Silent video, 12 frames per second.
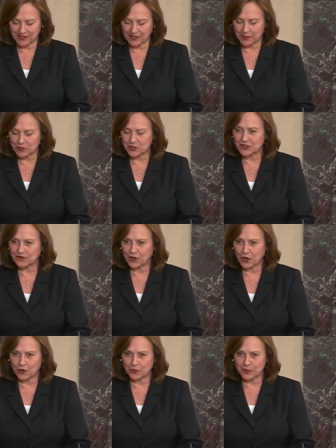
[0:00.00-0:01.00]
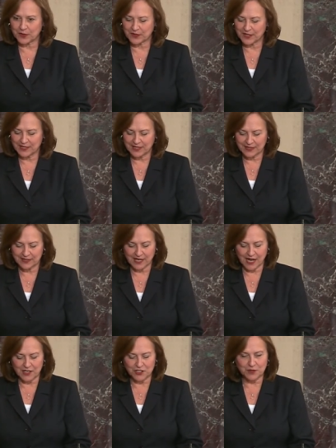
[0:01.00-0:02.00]
glimmers of hope
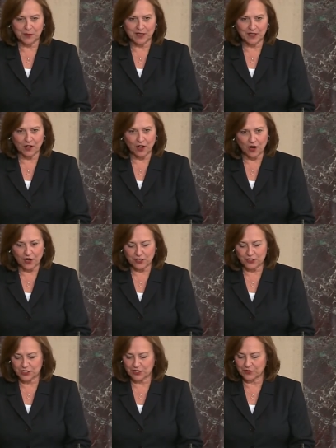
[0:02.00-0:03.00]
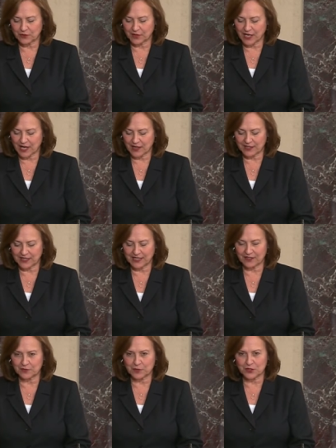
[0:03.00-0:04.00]
dashed by the harsh
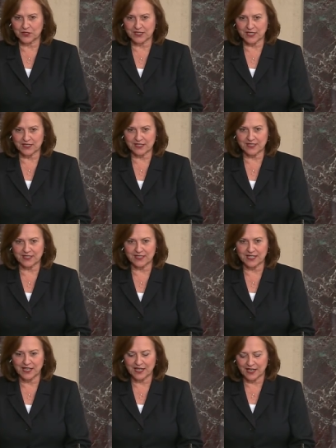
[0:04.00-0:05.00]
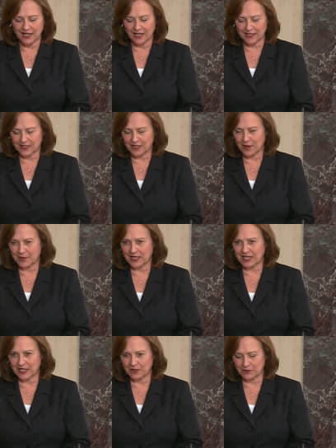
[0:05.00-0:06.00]
reality of persistent
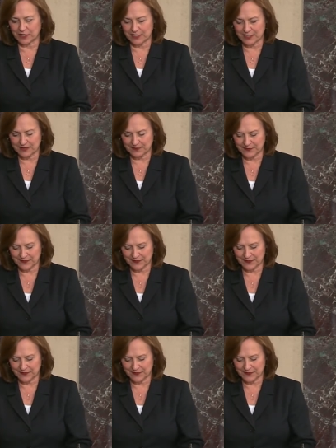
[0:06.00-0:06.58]
economic headwinds.